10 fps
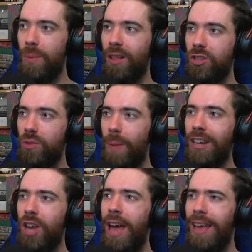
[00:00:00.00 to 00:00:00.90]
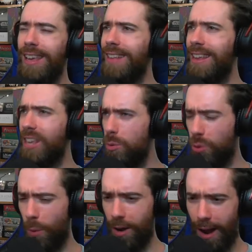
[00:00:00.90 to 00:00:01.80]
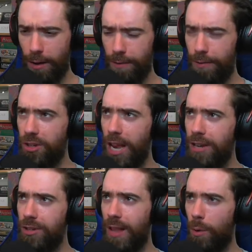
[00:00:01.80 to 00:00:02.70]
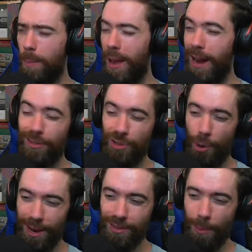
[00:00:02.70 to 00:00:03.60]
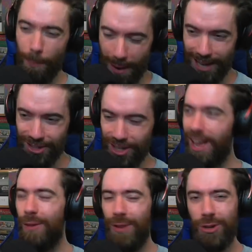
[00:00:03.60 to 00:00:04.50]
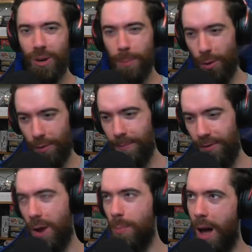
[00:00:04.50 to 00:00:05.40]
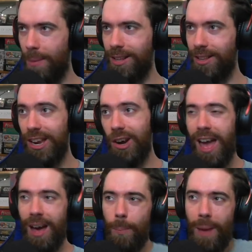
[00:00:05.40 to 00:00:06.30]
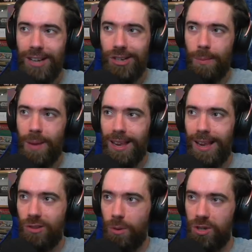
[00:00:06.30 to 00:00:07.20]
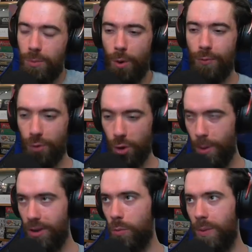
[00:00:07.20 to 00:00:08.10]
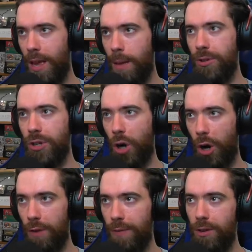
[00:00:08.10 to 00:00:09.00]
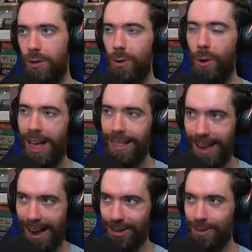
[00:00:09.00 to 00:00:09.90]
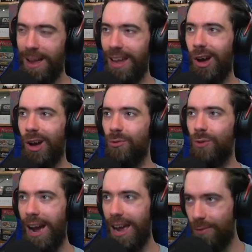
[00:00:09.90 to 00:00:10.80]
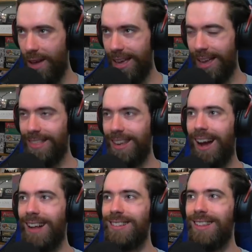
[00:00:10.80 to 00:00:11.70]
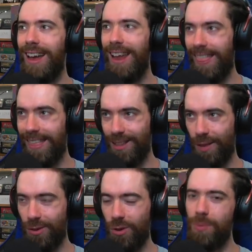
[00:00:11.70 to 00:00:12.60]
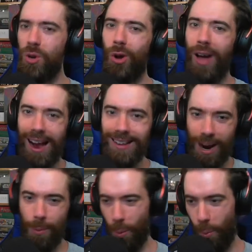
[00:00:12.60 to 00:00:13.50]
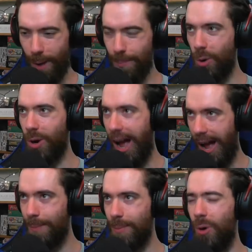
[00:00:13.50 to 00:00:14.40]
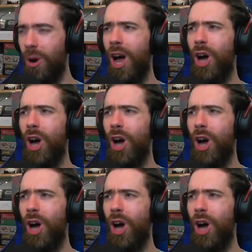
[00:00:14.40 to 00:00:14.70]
balance patch. He is a huge winner out of the changes that were made, and so is Magik, featuring both of them very prominently here. Magik making it so much more fluid to be able to curve into the Iron Man on 5, hit the Onslaught, and then the Living Tribunal as our wombo combo.